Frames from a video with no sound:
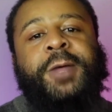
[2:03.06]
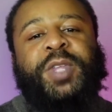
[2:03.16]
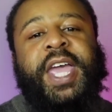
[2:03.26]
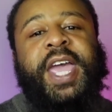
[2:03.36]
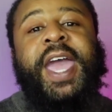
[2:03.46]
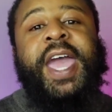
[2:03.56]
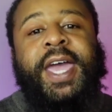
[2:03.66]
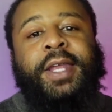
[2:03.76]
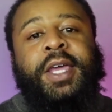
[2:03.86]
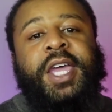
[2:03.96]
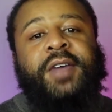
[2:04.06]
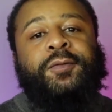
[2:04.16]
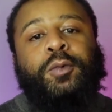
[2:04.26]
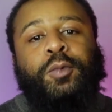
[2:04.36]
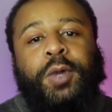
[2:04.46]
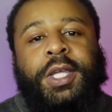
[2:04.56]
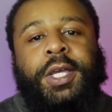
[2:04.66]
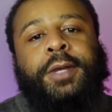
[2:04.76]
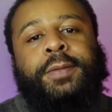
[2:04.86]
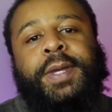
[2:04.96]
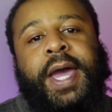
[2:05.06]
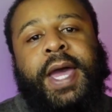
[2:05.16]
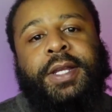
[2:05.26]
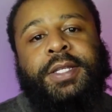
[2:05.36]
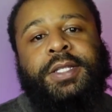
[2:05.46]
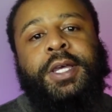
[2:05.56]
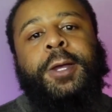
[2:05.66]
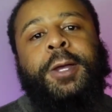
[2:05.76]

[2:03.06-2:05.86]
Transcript: And if we're really going to be honest,